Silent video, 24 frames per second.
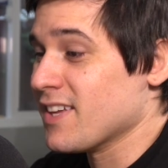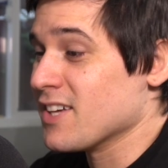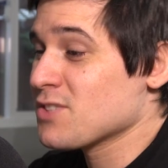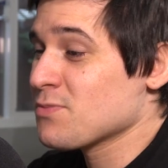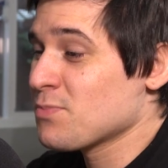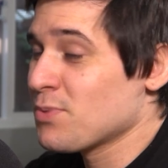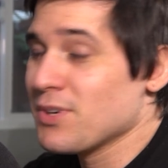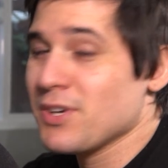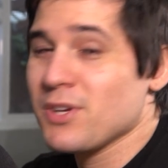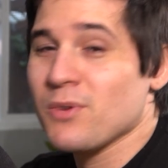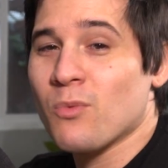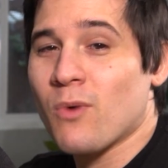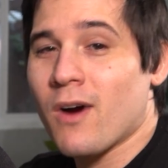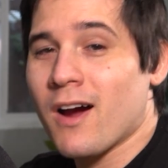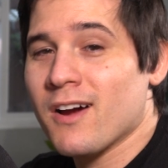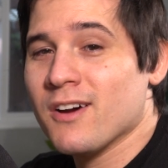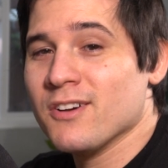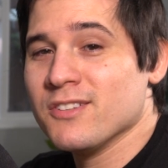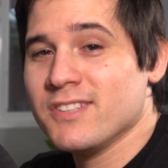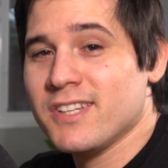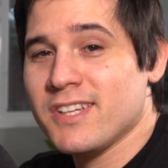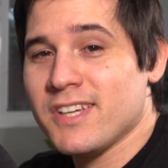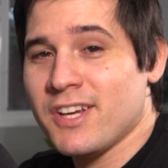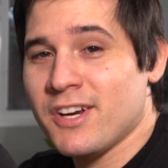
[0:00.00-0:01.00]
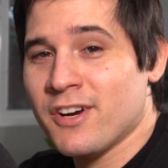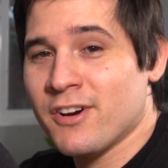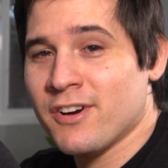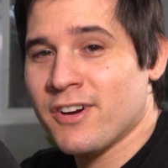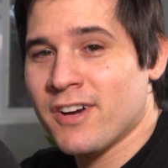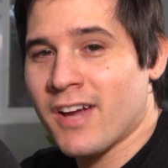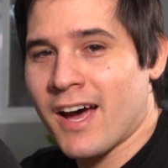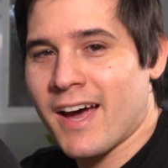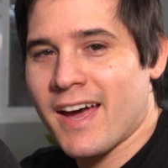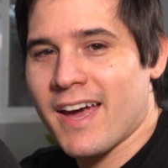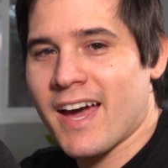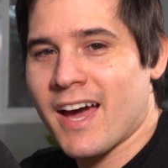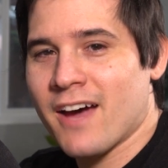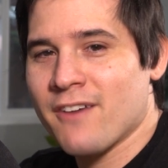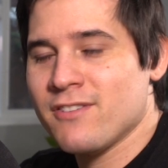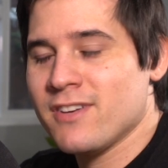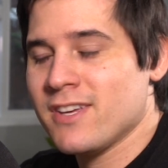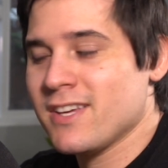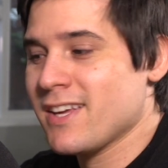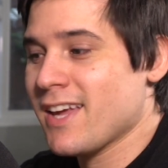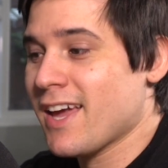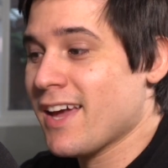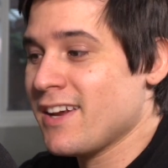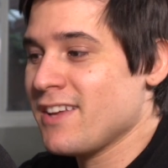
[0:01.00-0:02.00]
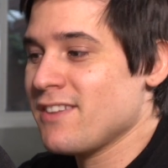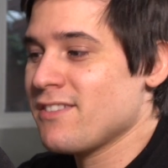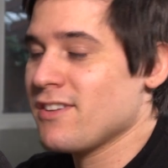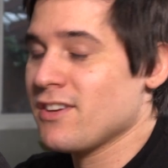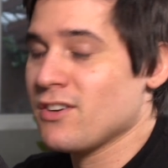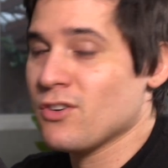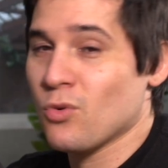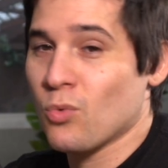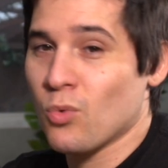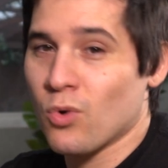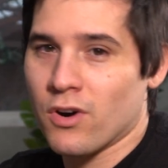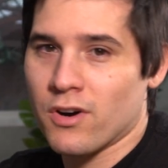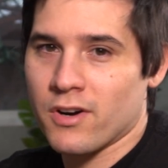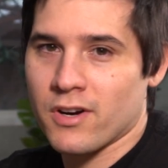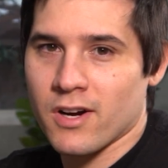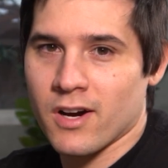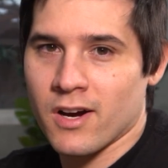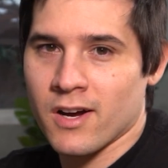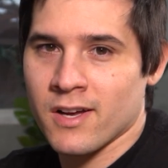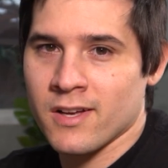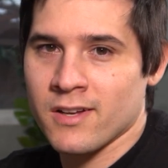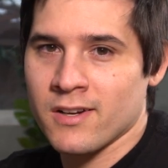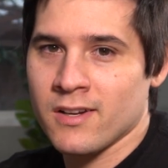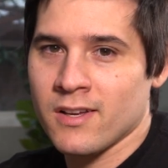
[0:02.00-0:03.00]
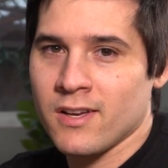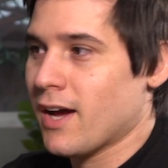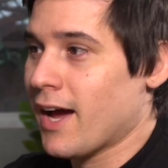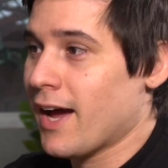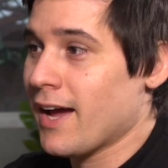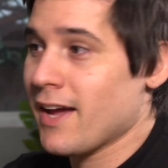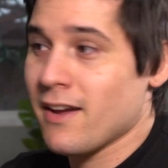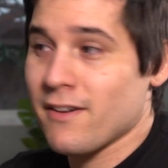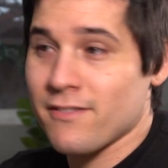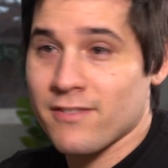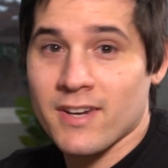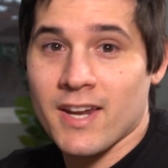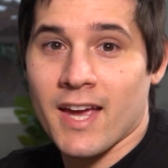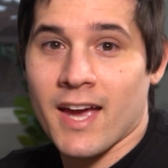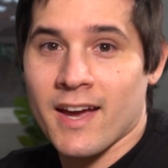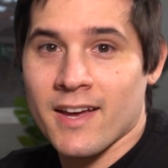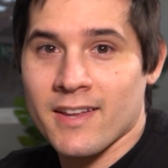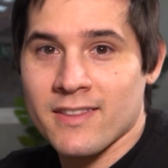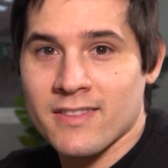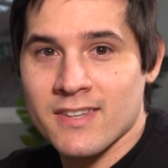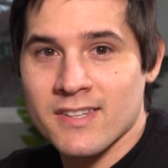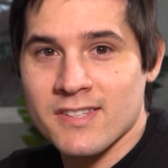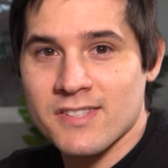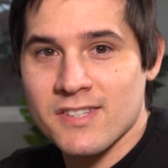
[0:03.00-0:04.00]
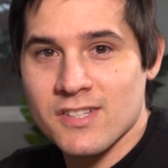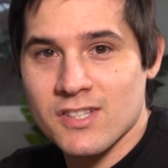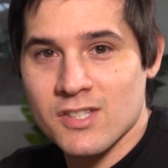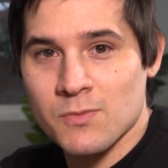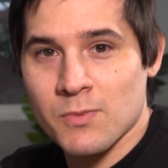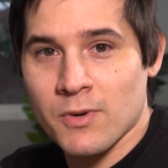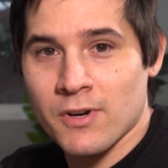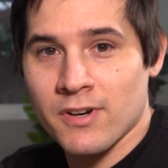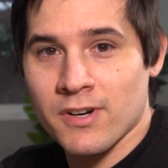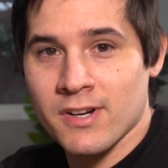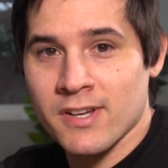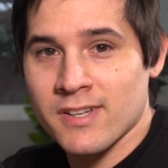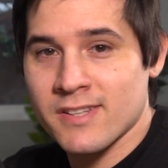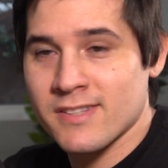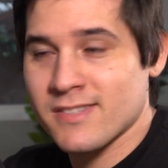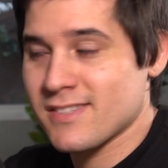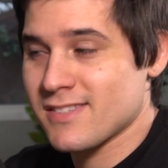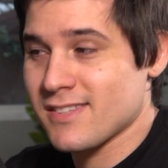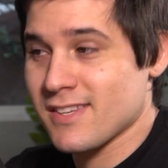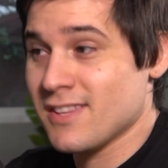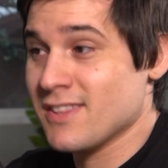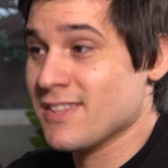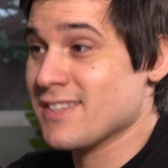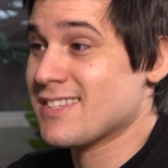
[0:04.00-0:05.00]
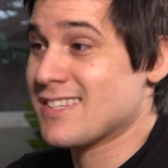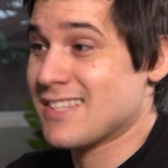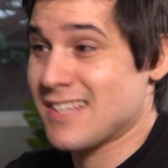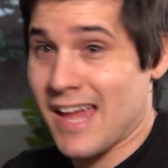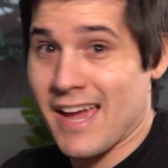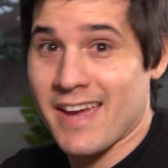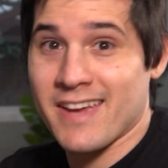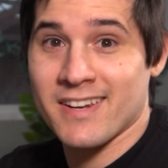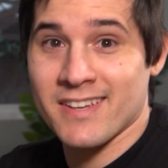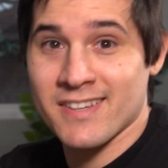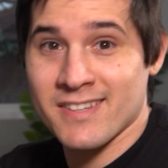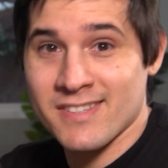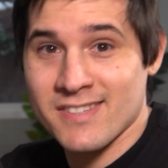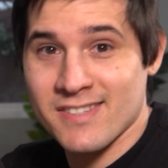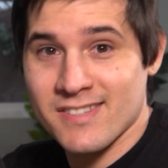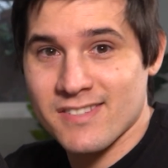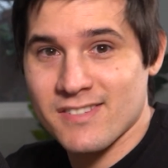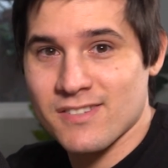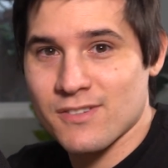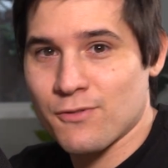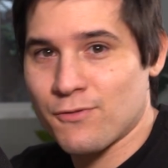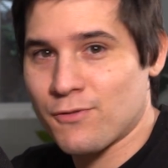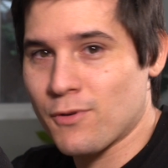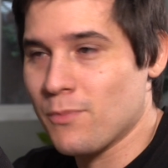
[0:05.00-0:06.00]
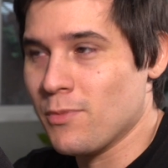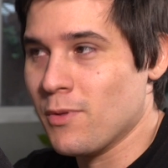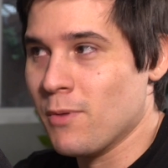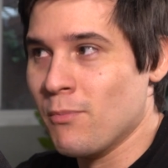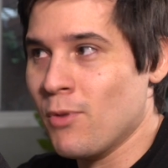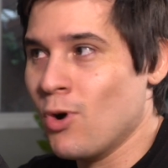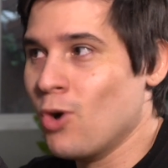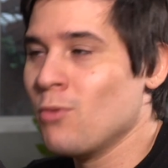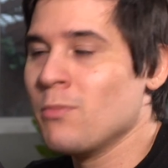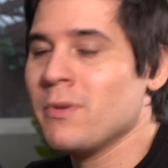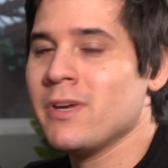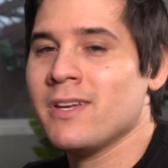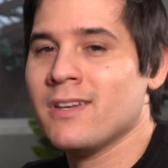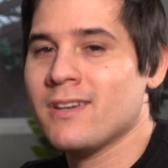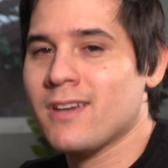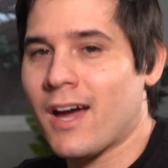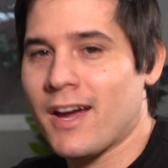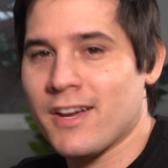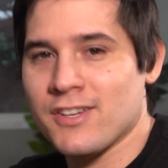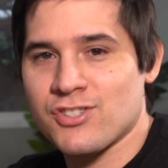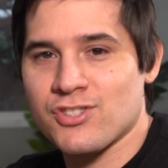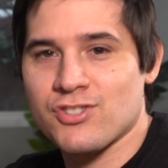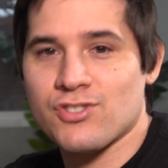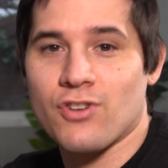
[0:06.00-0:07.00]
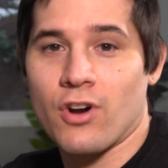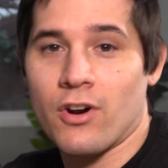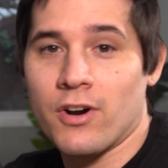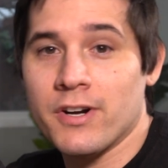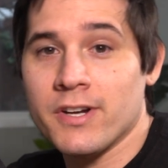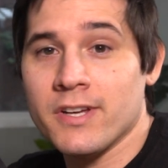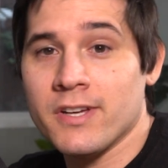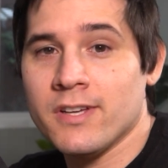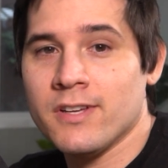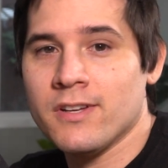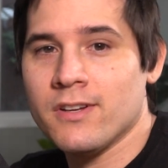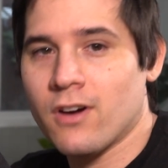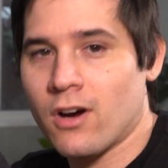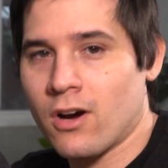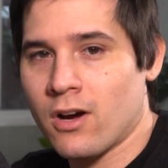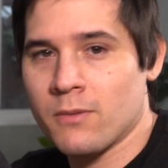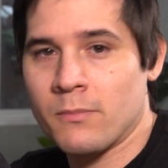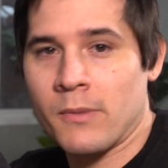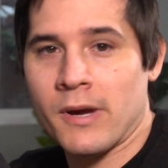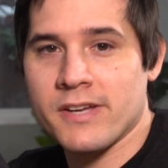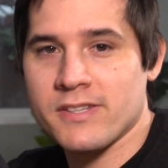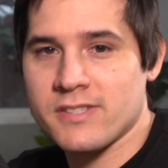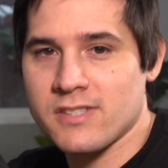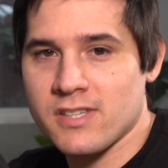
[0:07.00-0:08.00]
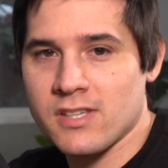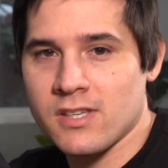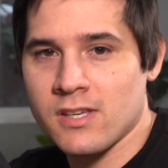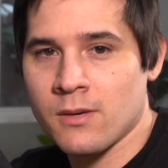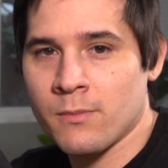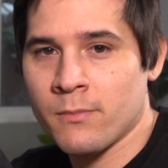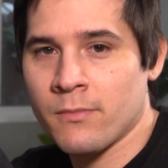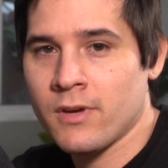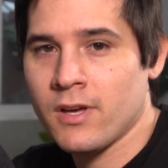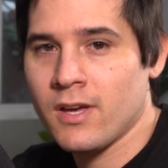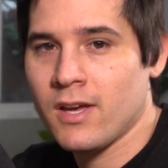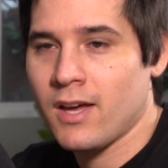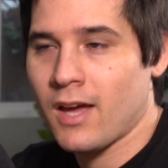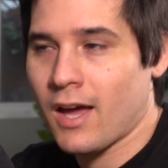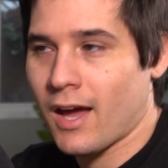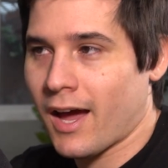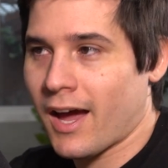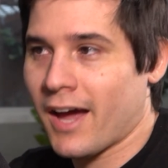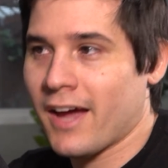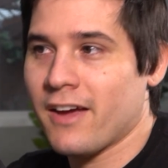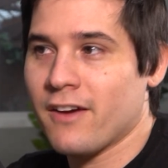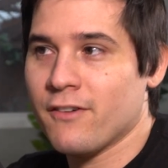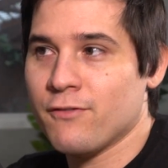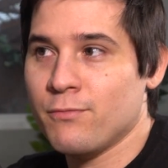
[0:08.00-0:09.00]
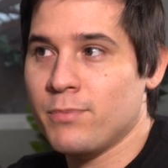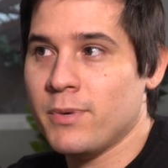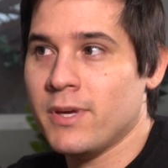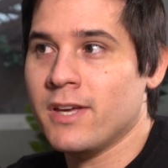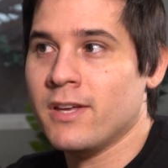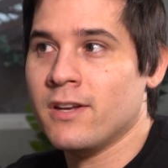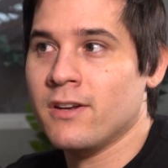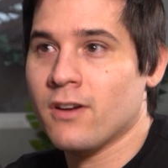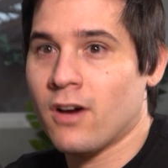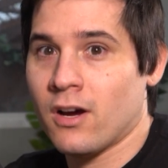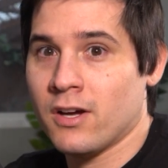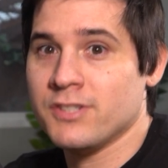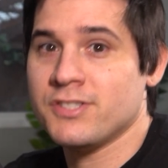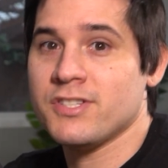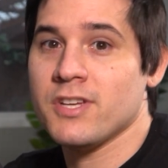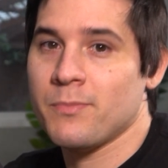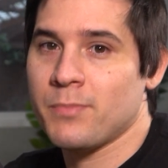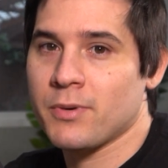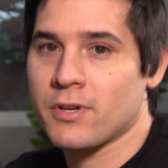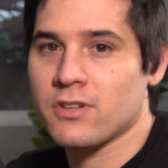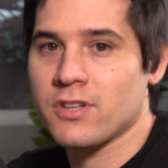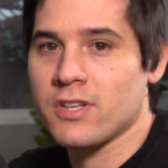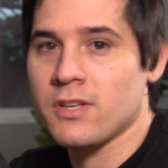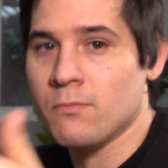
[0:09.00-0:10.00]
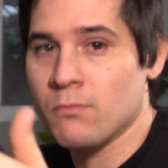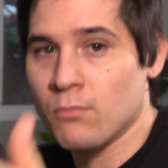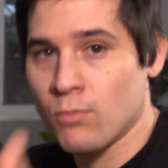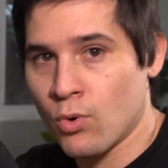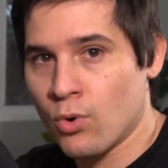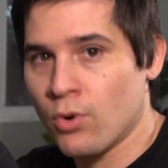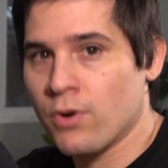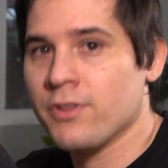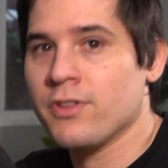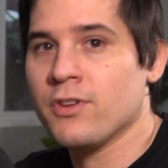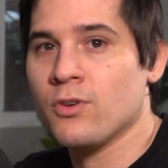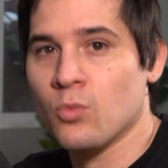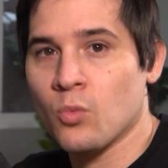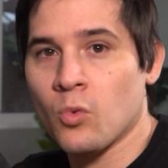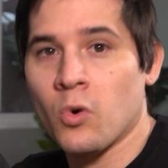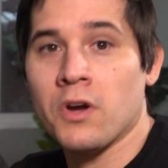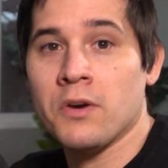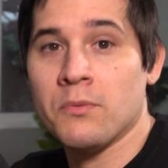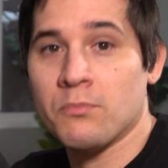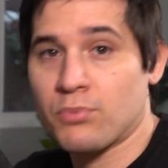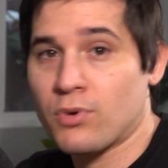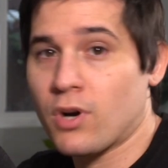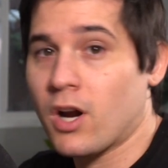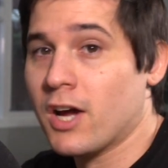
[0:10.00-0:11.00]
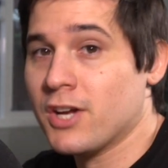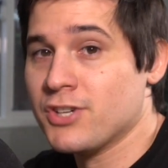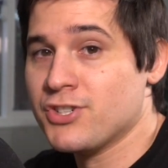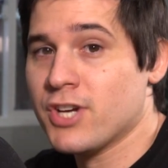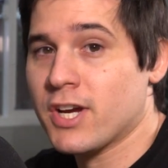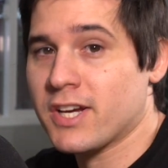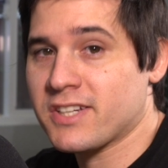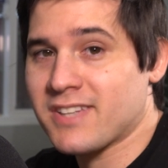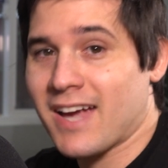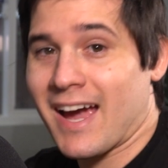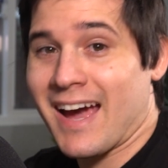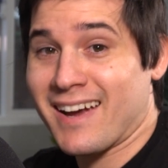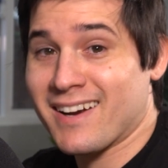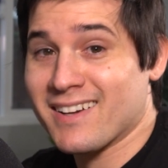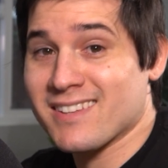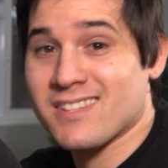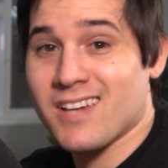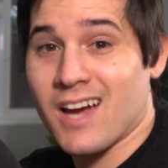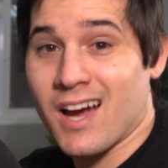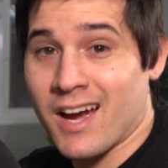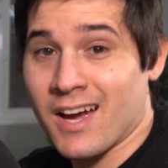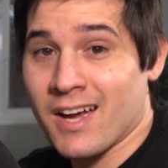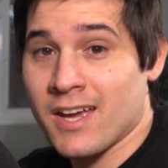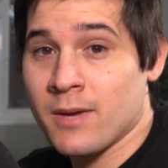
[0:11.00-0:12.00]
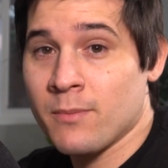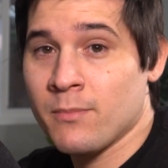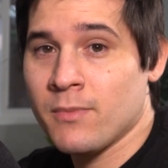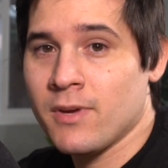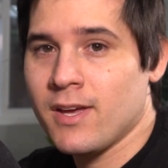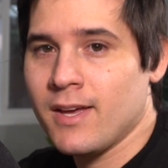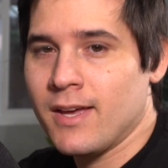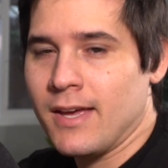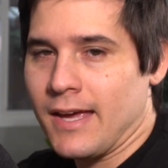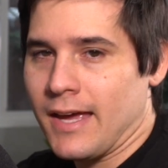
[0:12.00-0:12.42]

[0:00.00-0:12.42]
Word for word: That's pretty wild to hear, not having anything to work on. I haven't had this experience in the slightest. From the moment I started on my team, I have been on typically more than one project at a time.